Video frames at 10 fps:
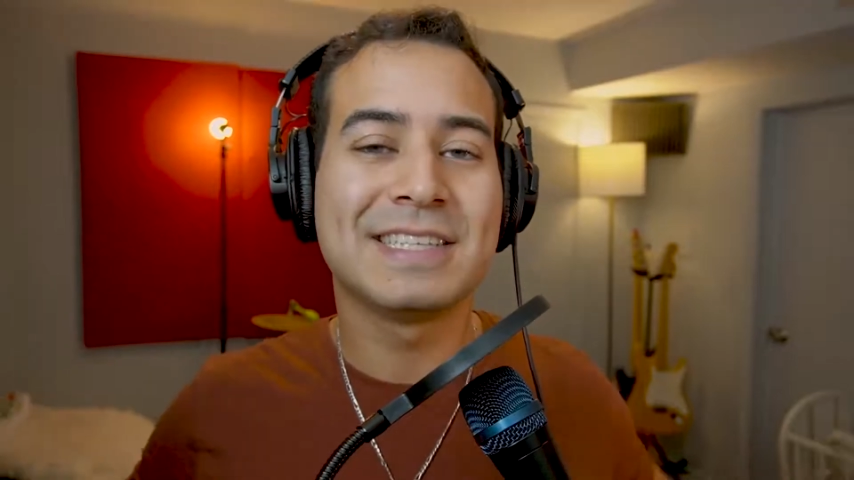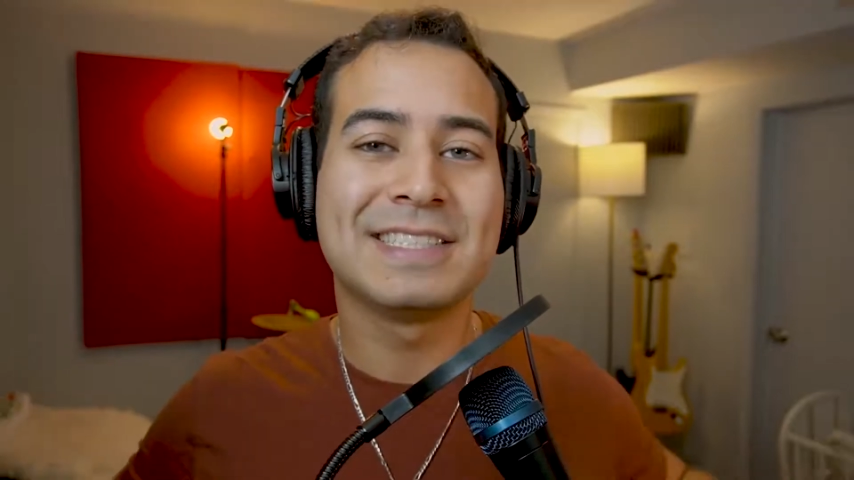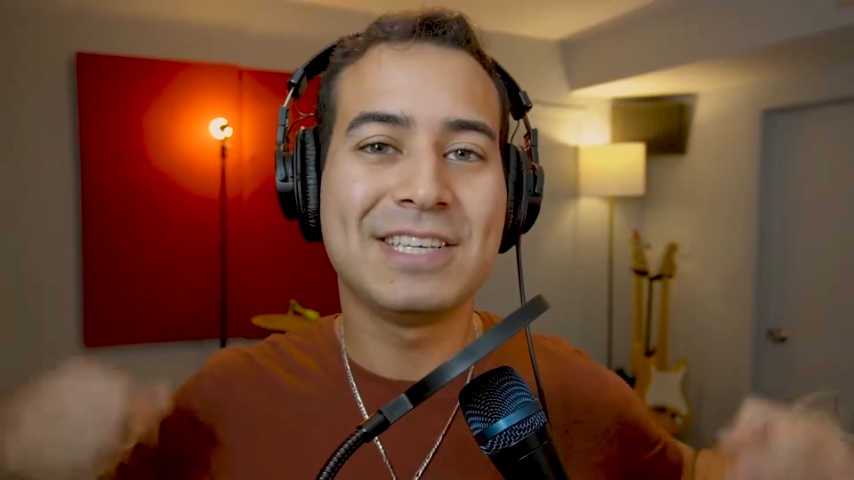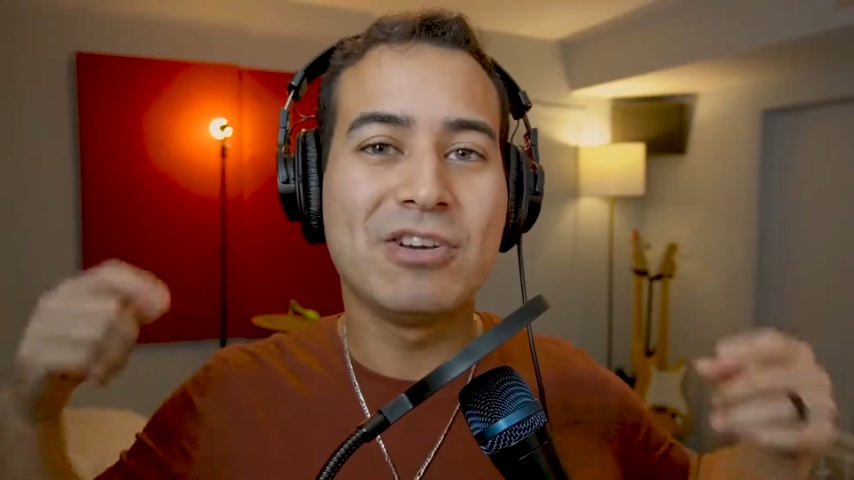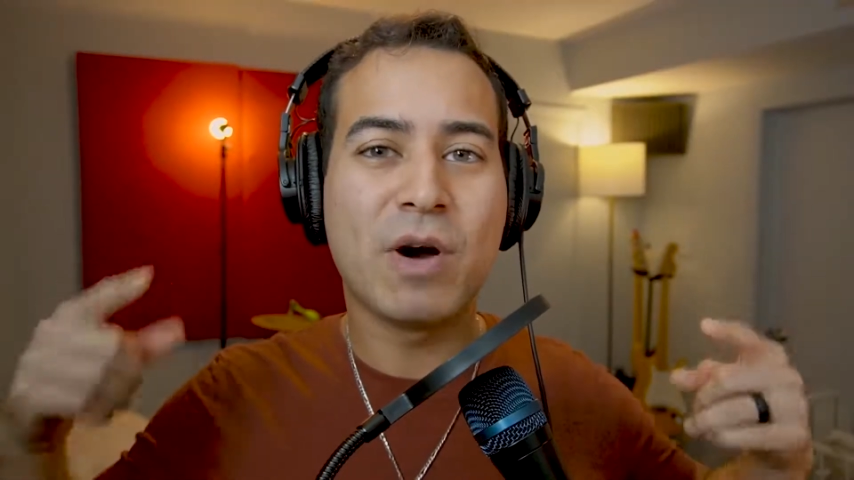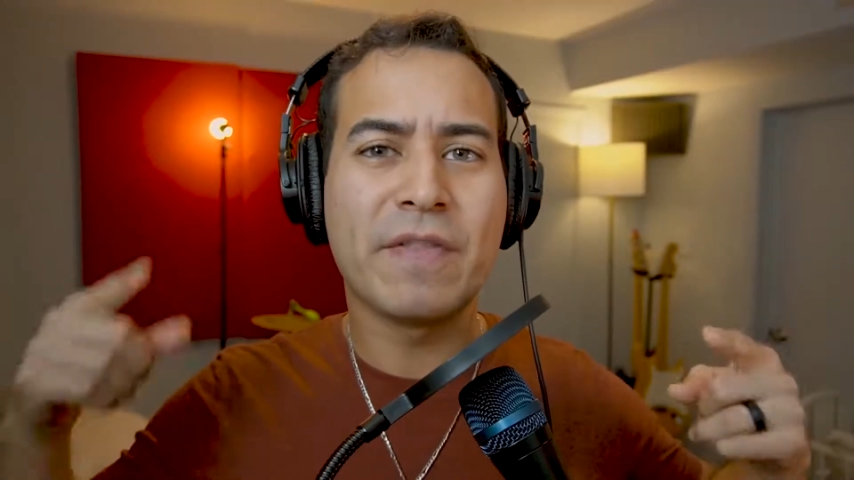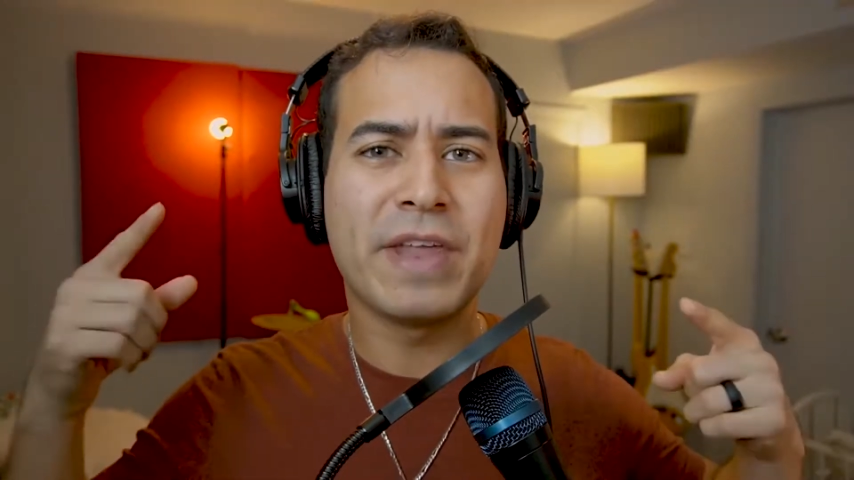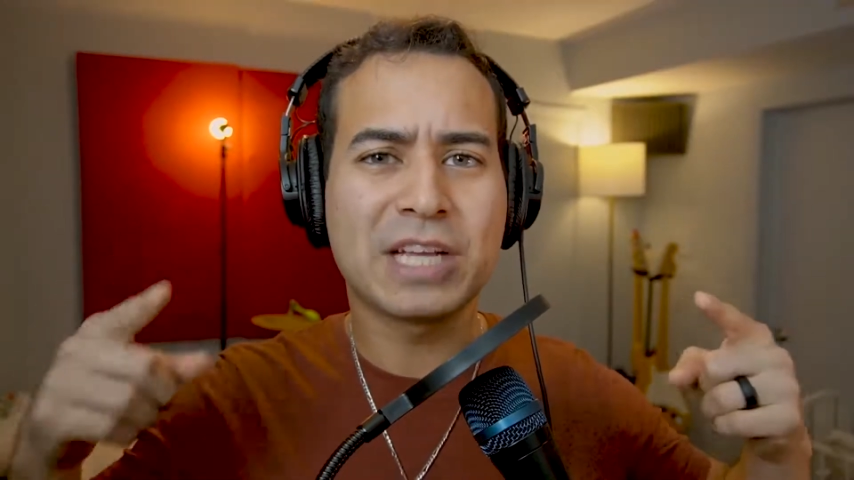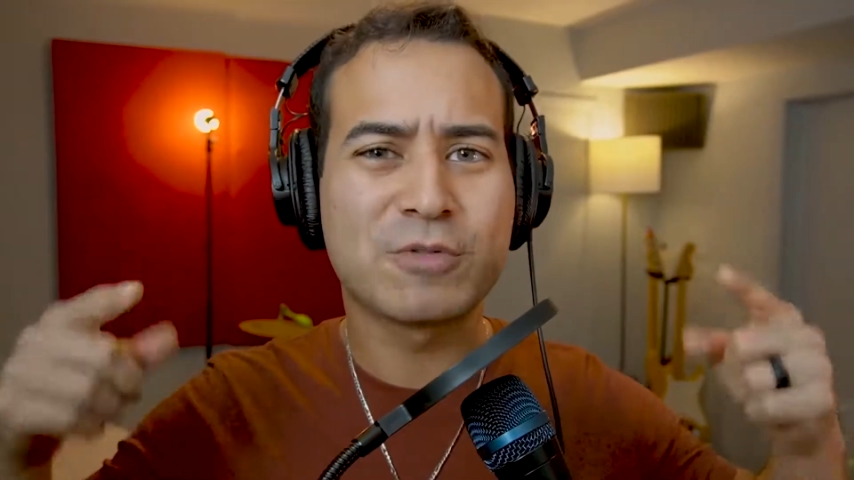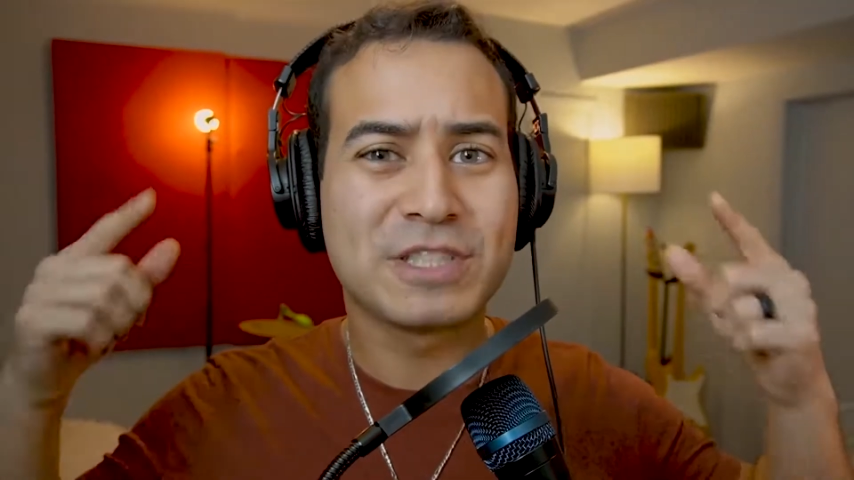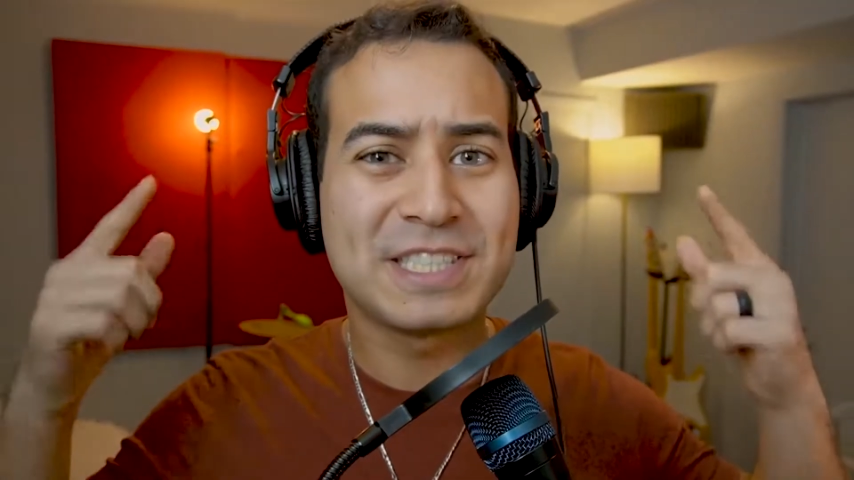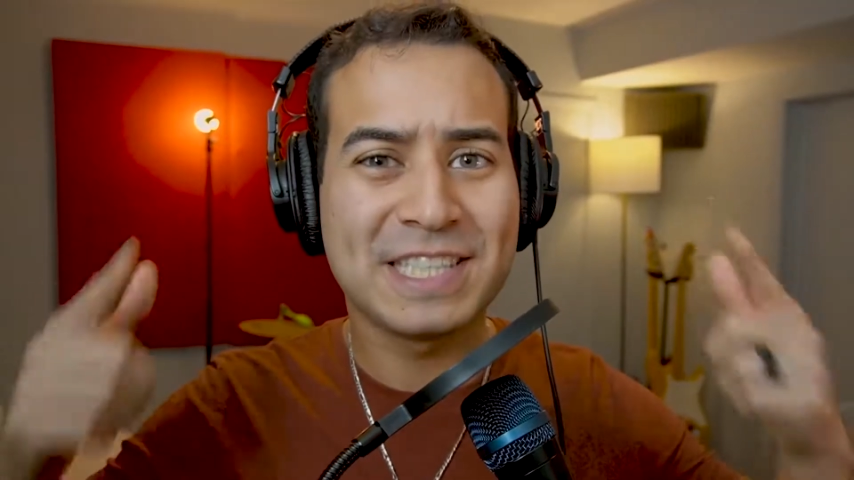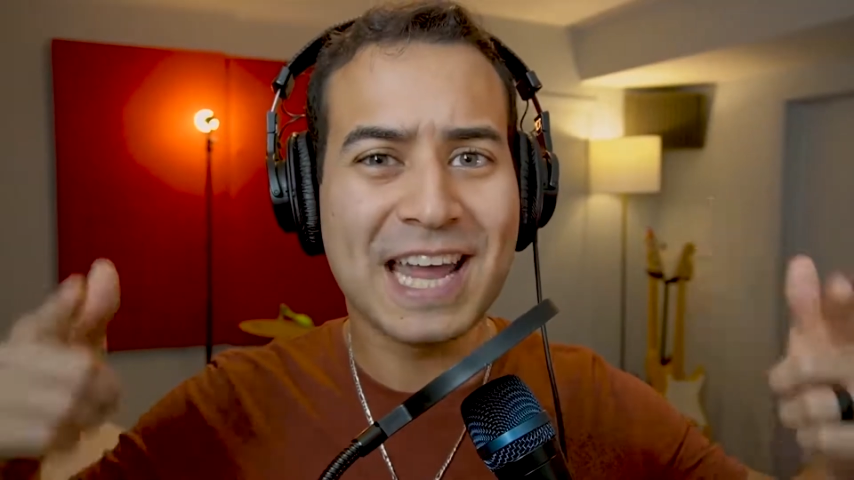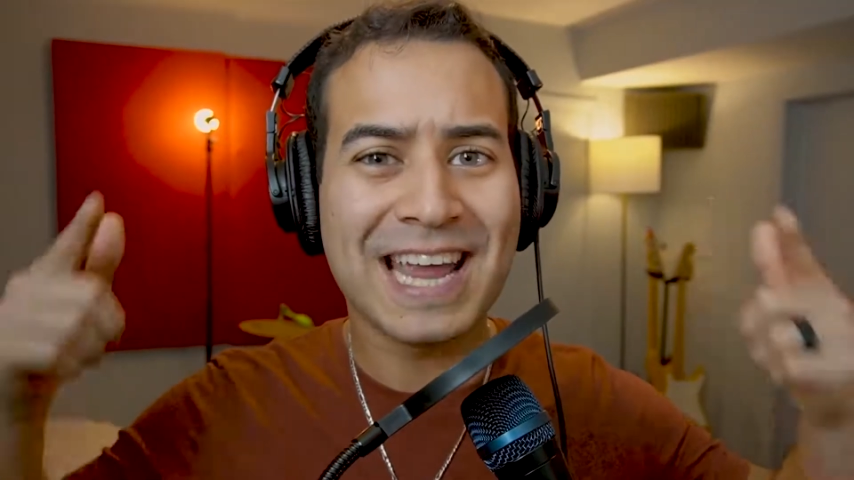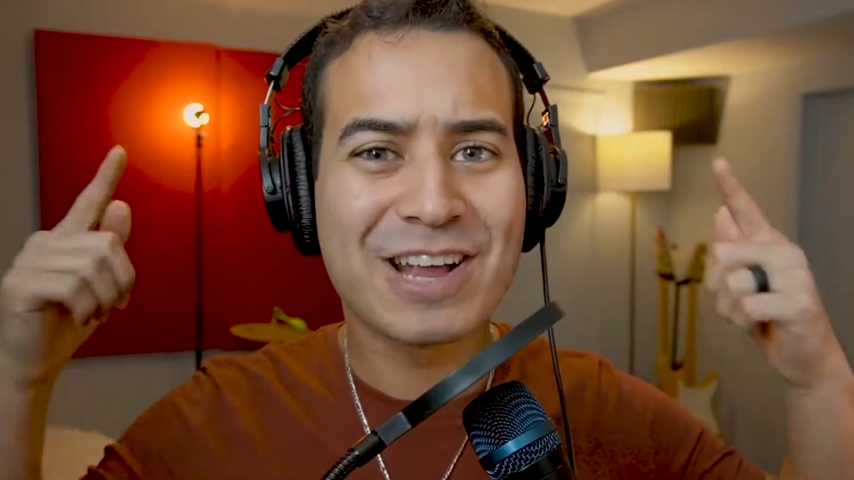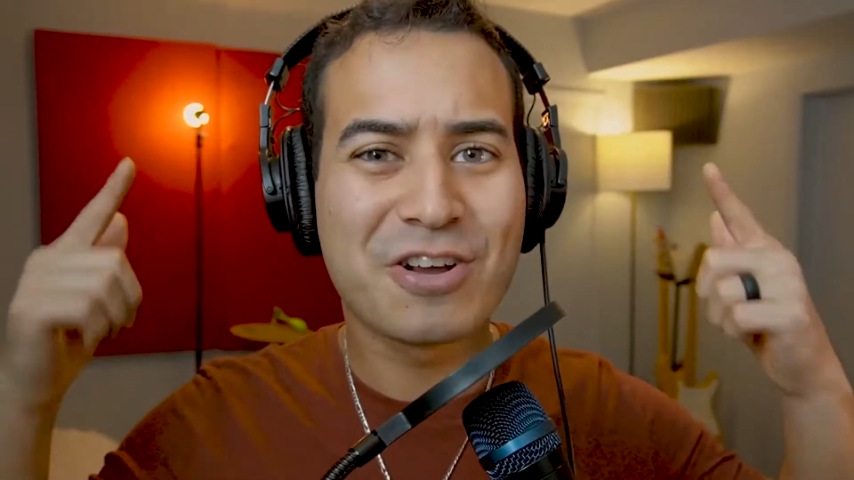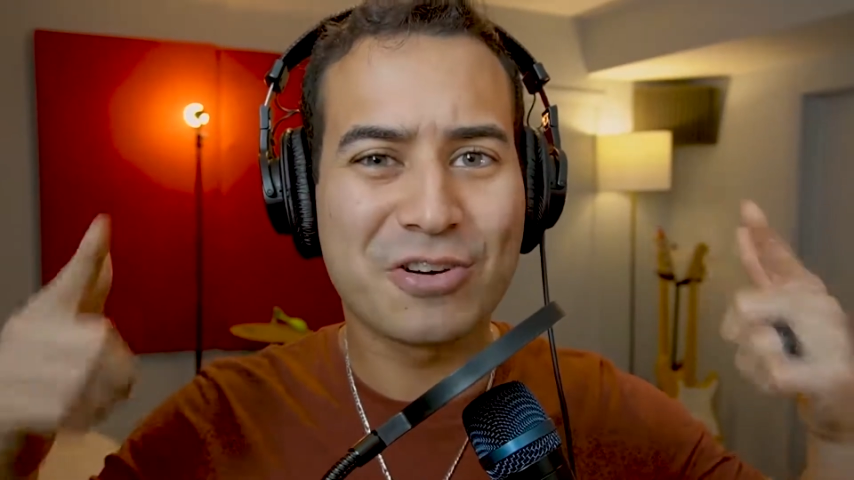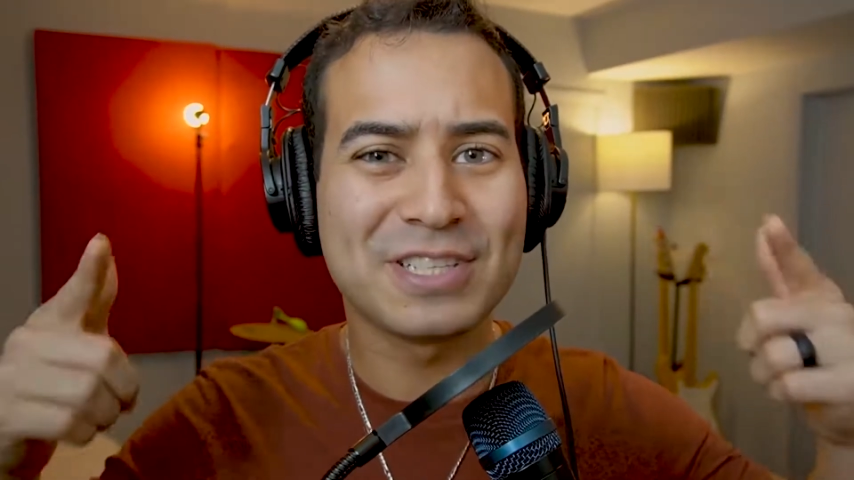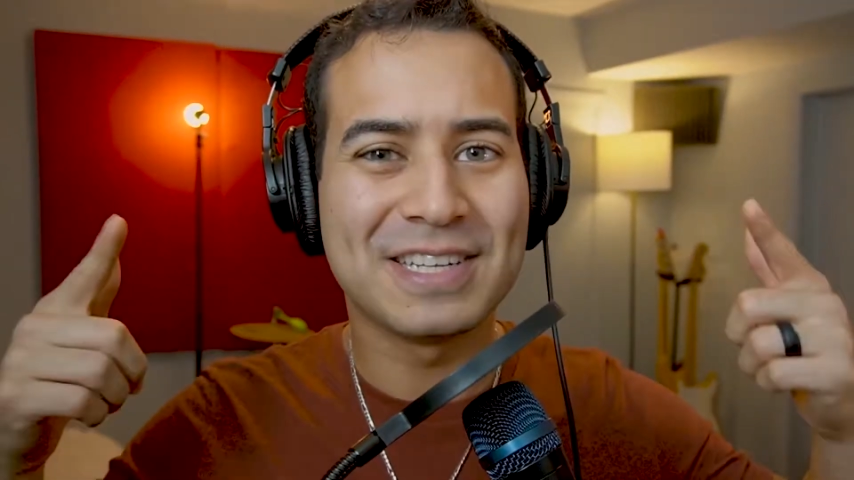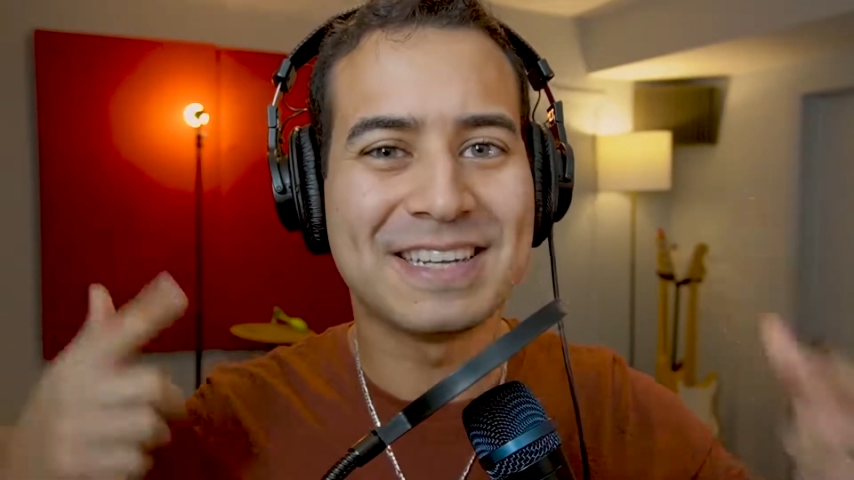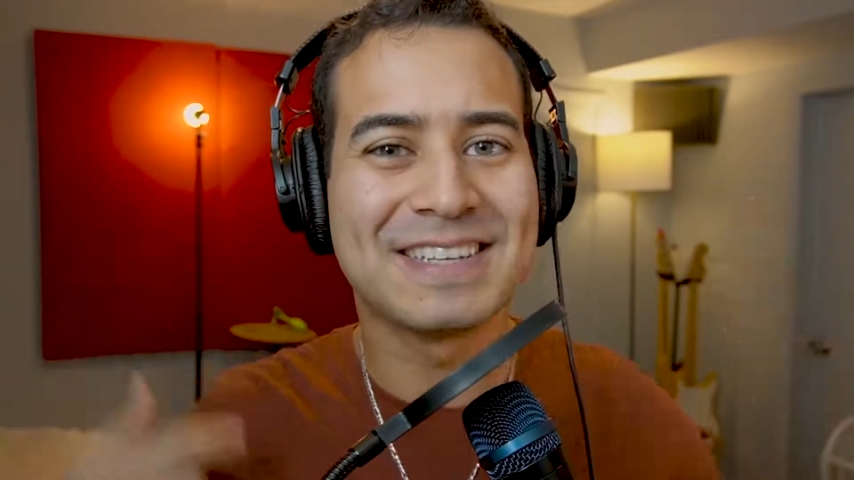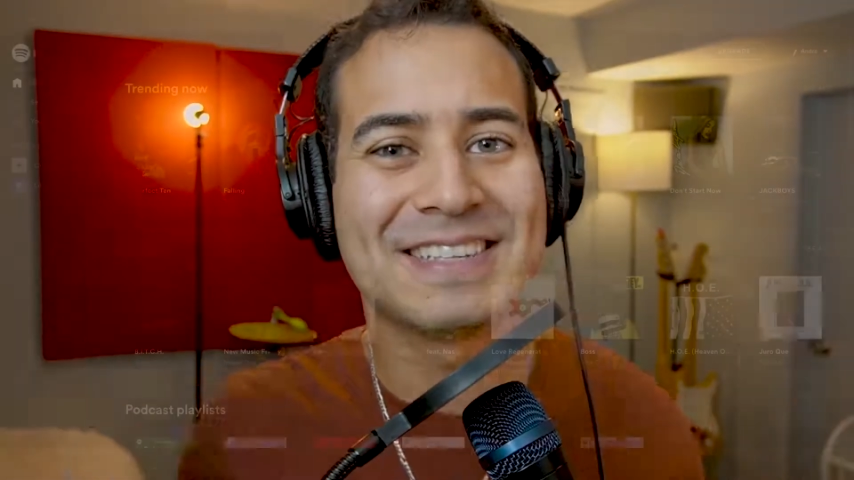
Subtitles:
See you on the next one. Stay golden.